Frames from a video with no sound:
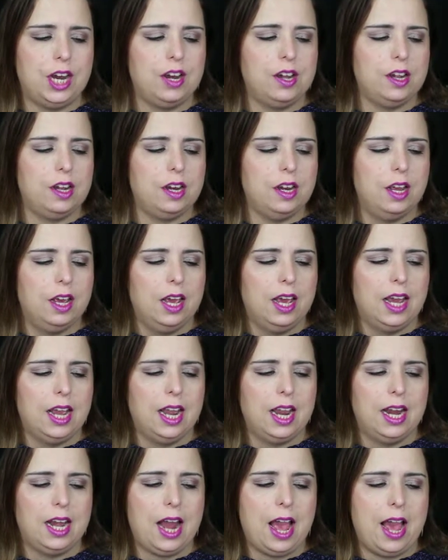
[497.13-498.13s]
It
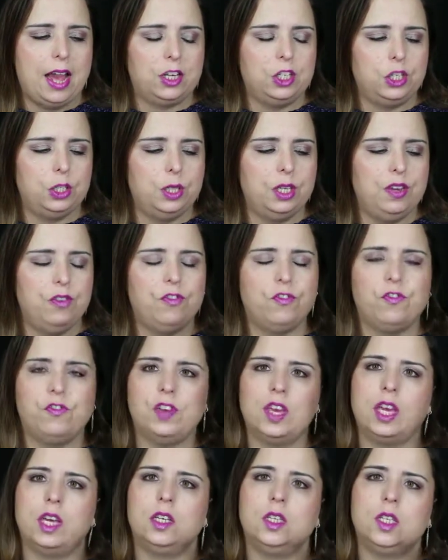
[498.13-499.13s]
actually
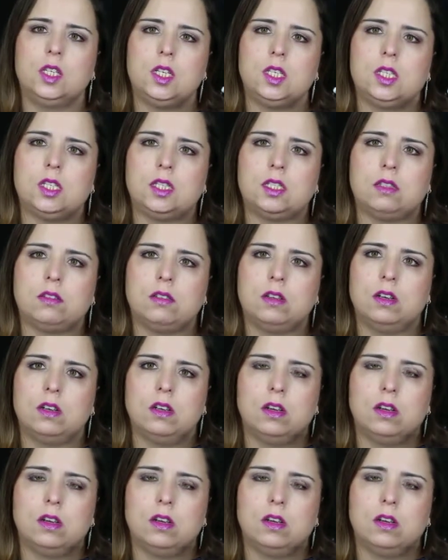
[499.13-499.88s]
feels